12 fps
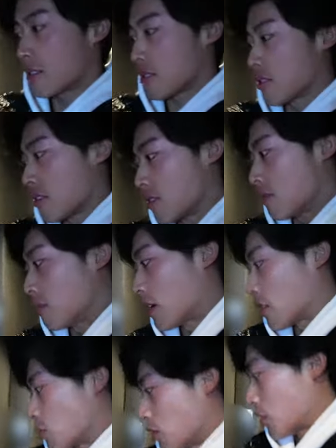So
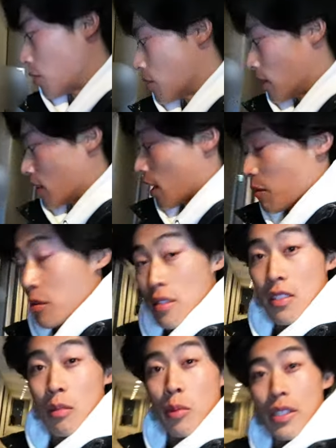might as well use the time in the
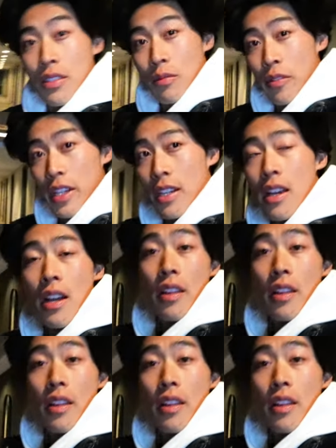subway to read.